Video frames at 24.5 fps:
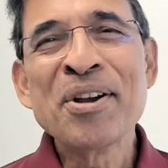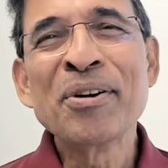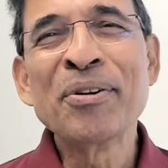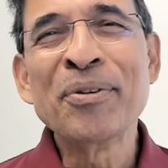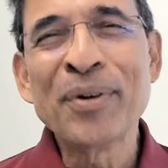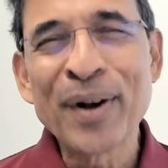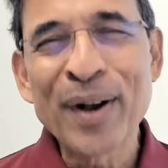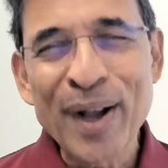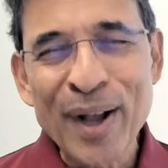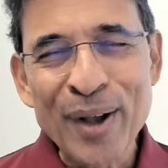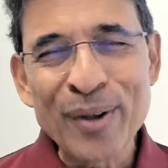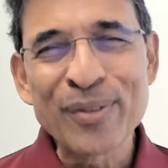
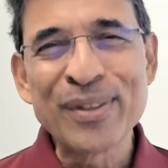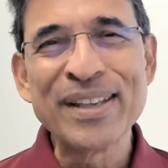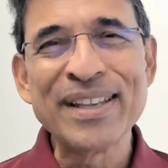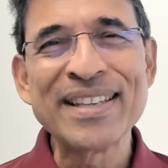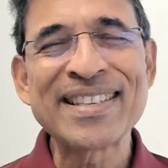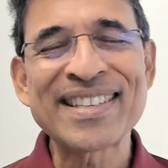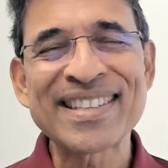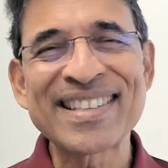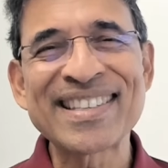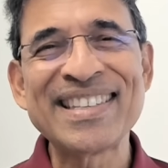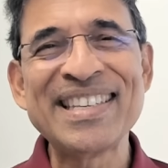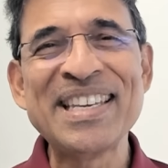wow,
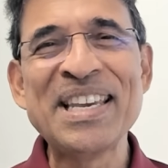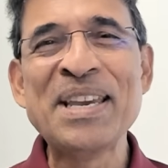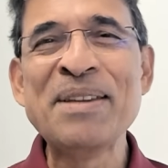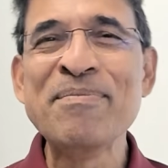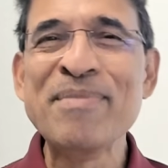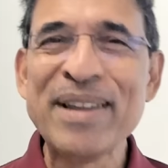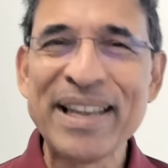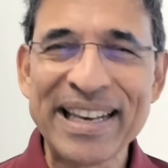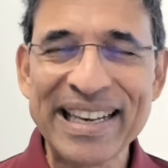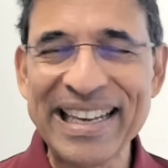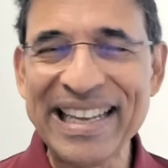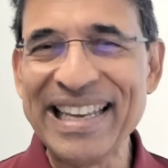this
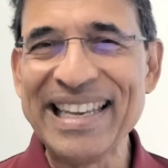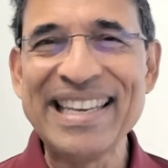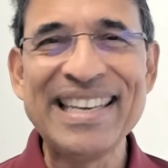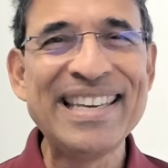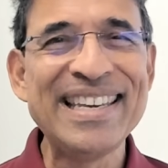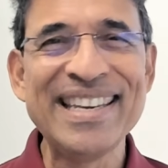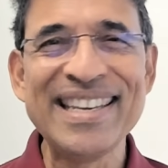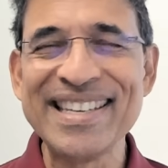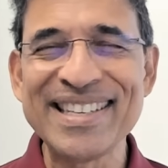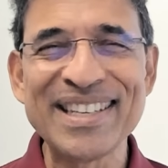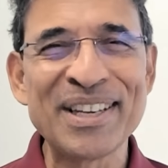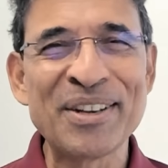seemingly
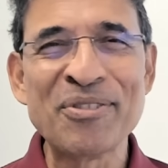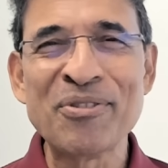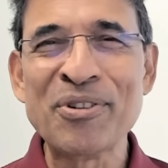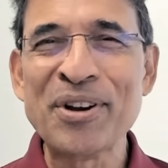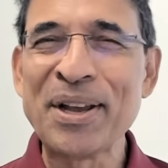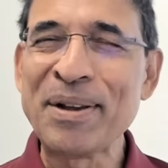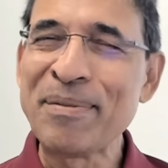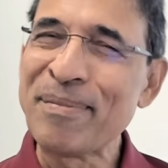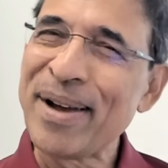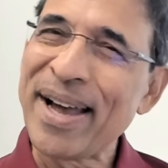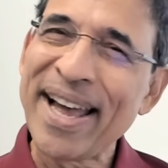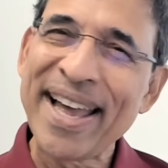
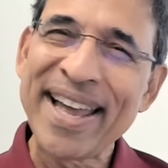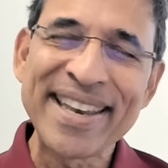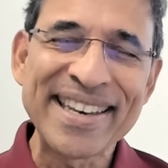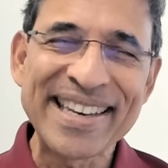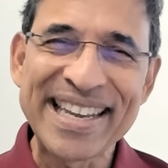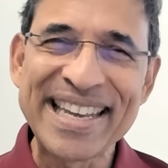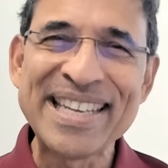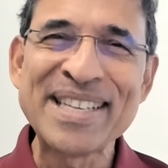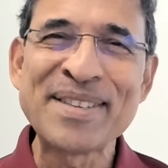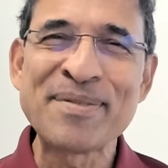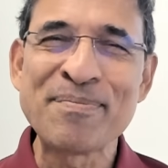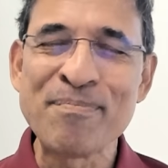easygoing man
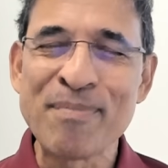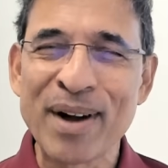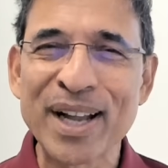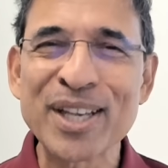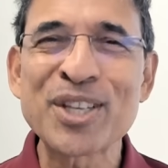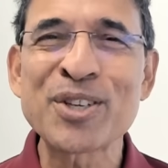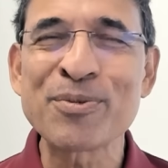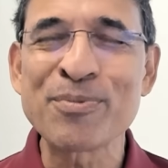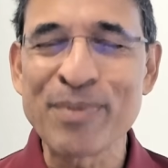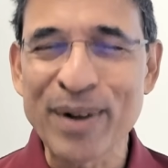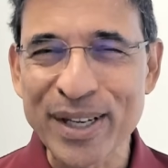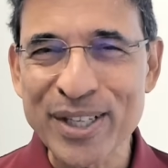is
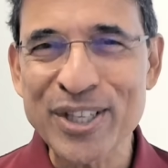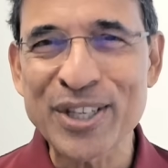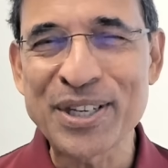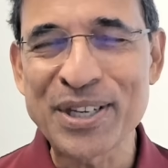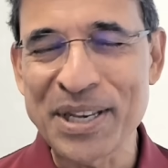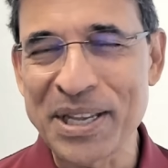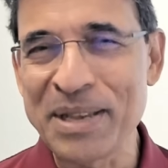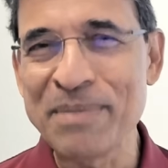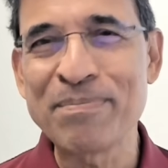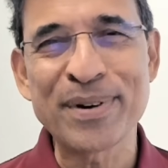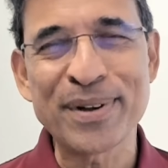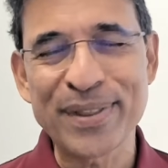much, much
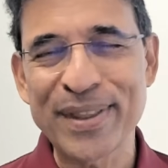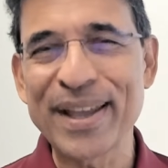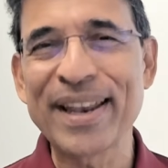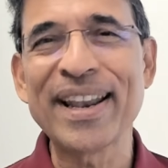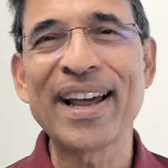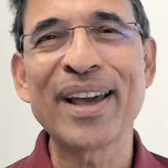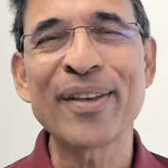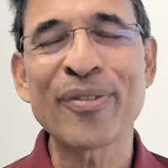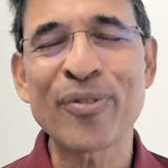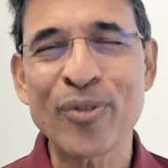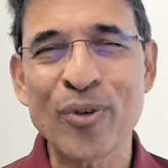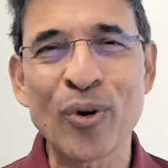deeper than
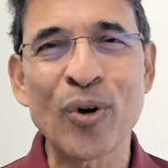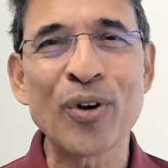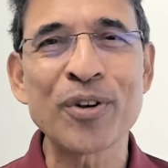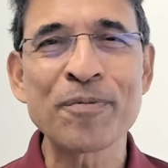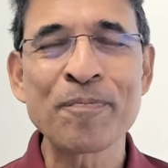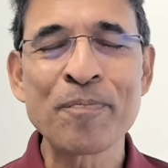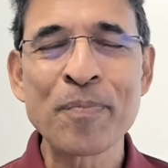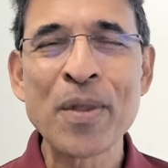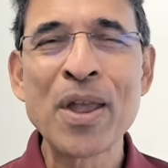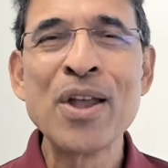I thought.